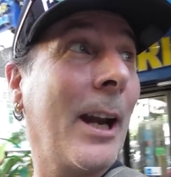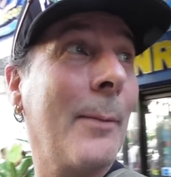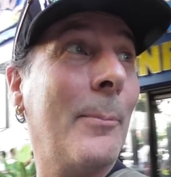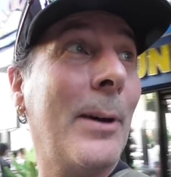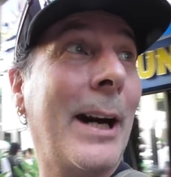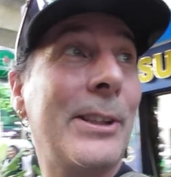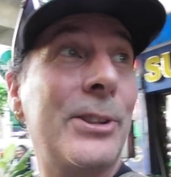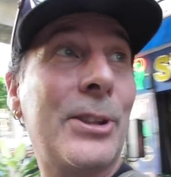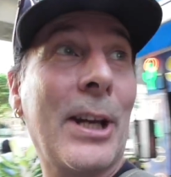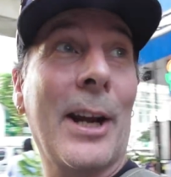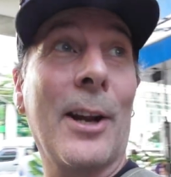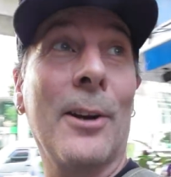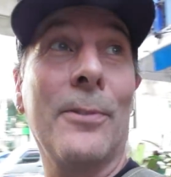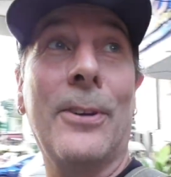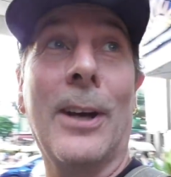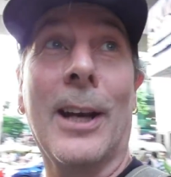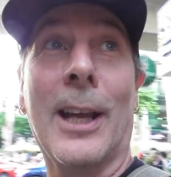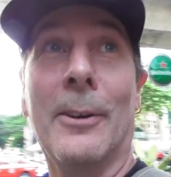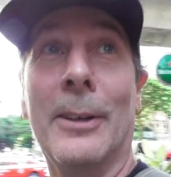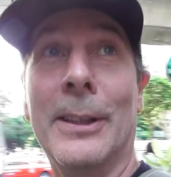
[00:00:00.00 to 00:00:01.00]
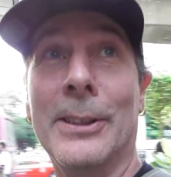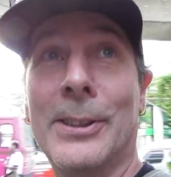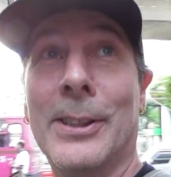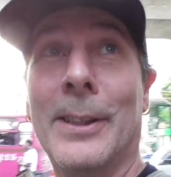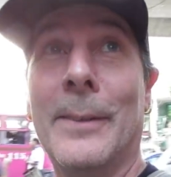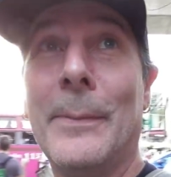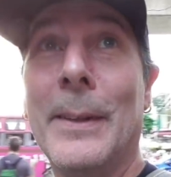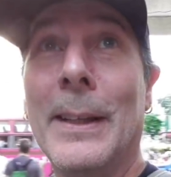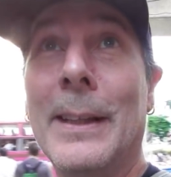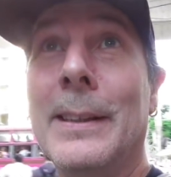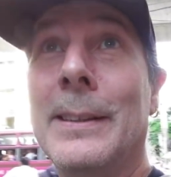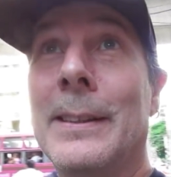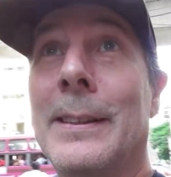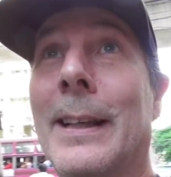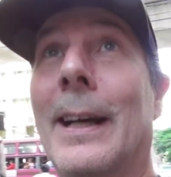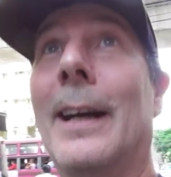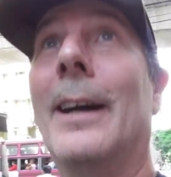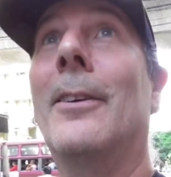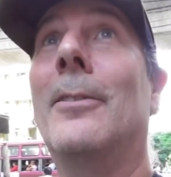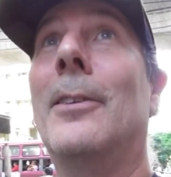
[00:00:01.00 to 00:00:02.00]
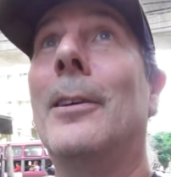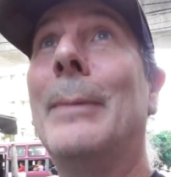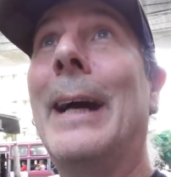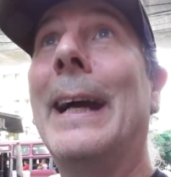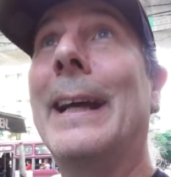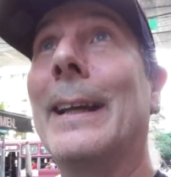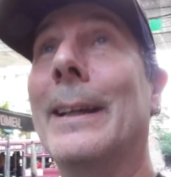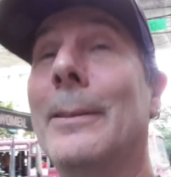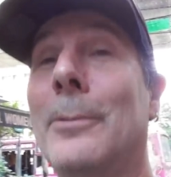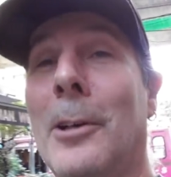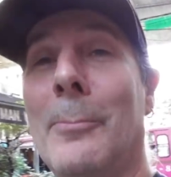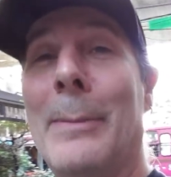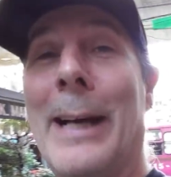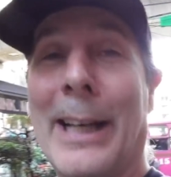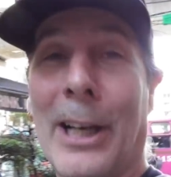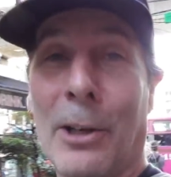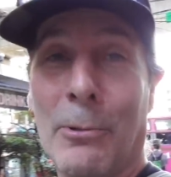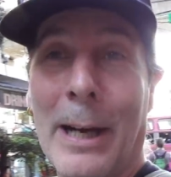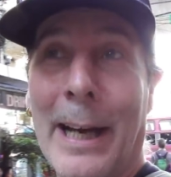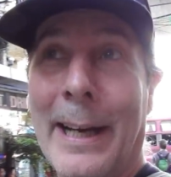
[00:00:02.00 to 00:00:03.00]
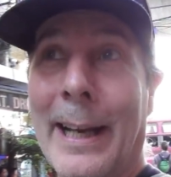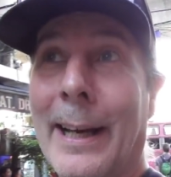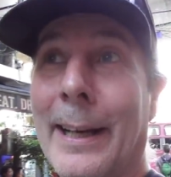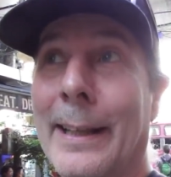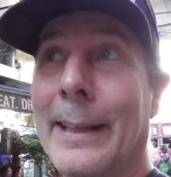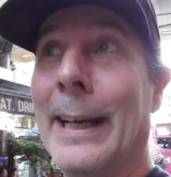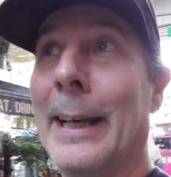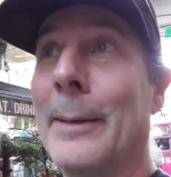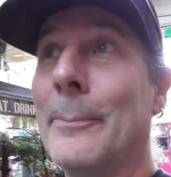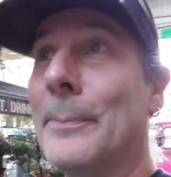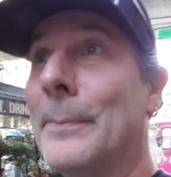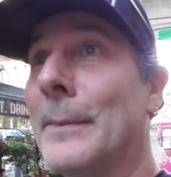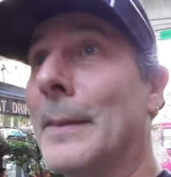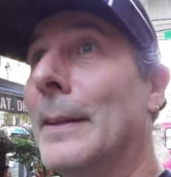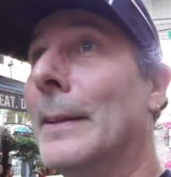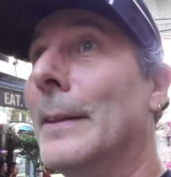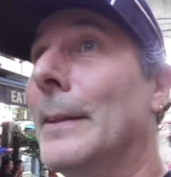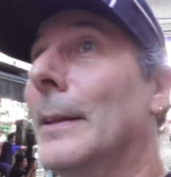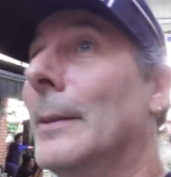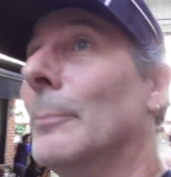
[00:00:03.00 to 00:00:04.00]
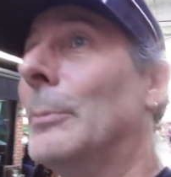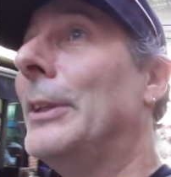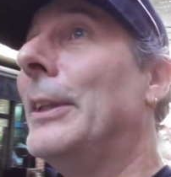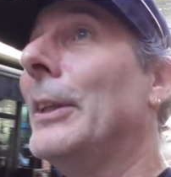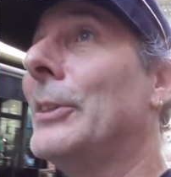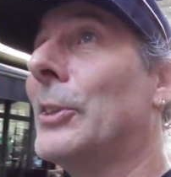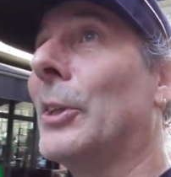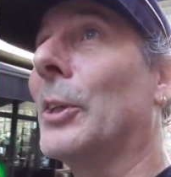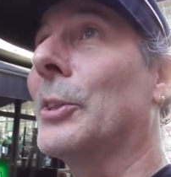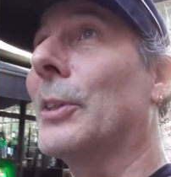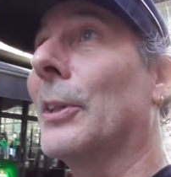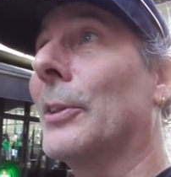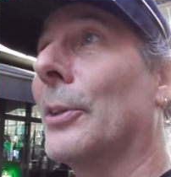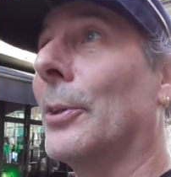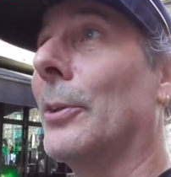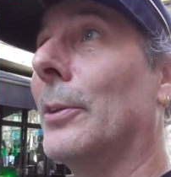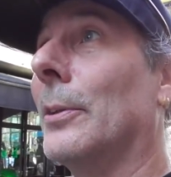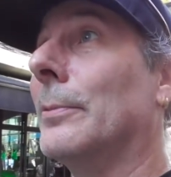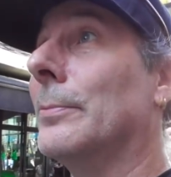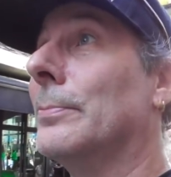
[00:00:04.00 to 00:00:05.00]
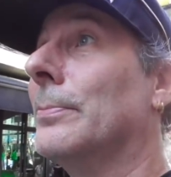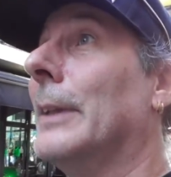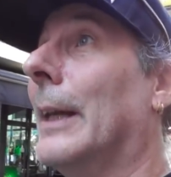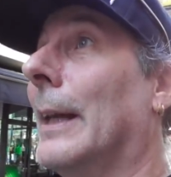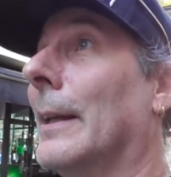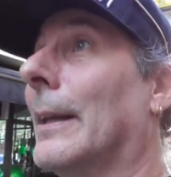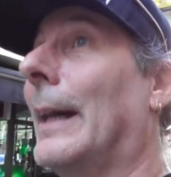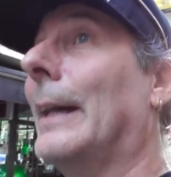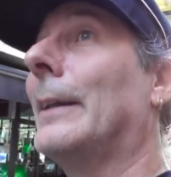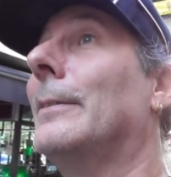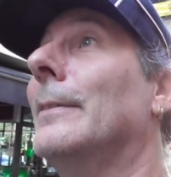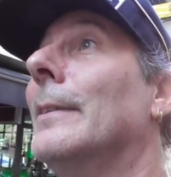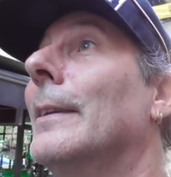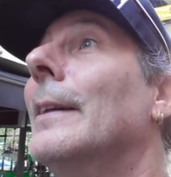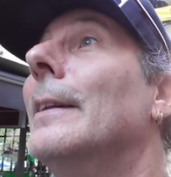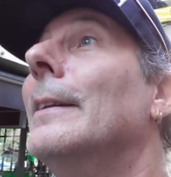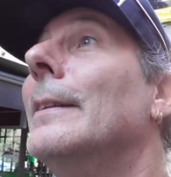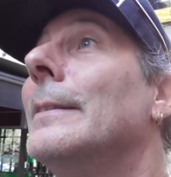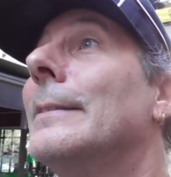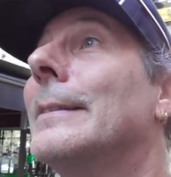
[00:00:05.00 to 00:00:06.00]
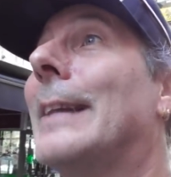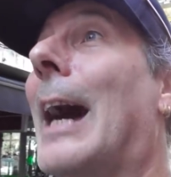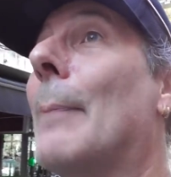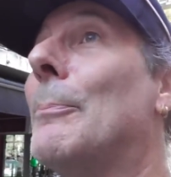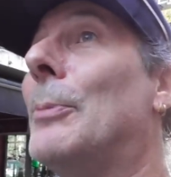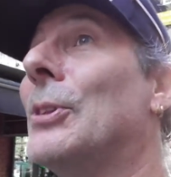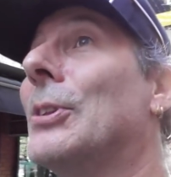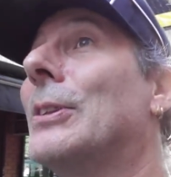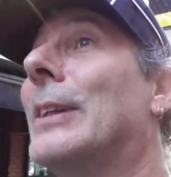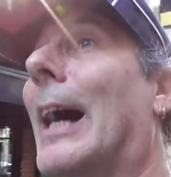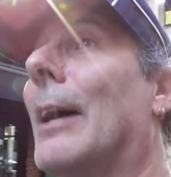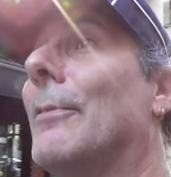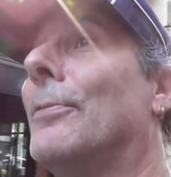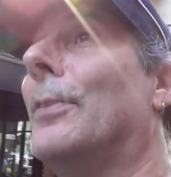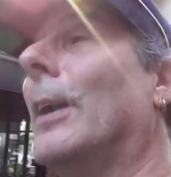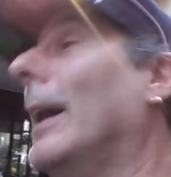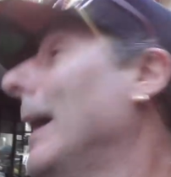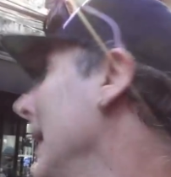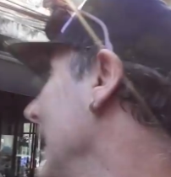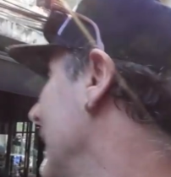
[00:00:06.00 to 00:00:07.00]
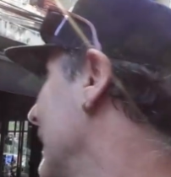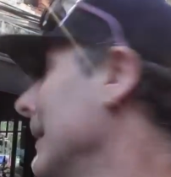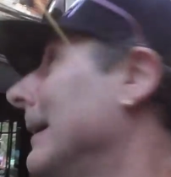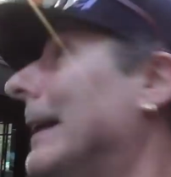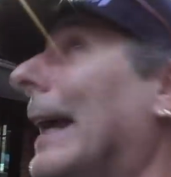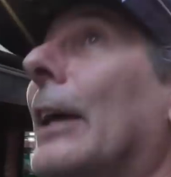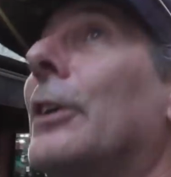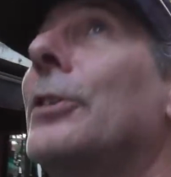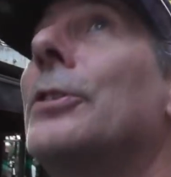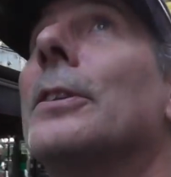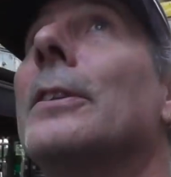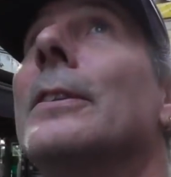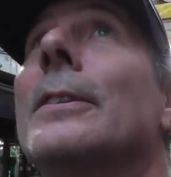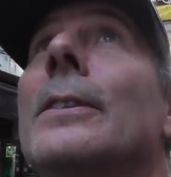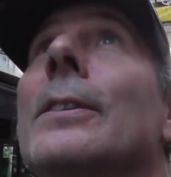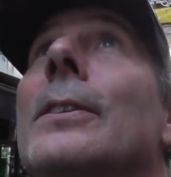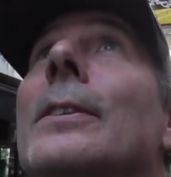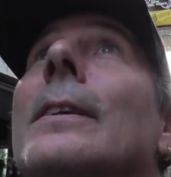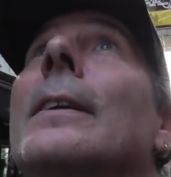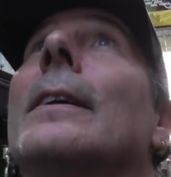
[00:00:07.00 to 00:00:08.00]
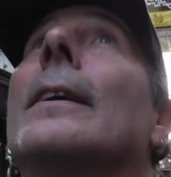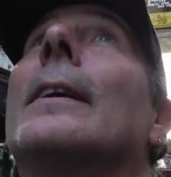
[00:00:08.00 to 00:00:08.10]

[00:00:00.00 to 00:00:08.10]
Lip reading: of my channel followers. So we'll make a run out of that. But this is just a little, you know, like tapas cafe, connections,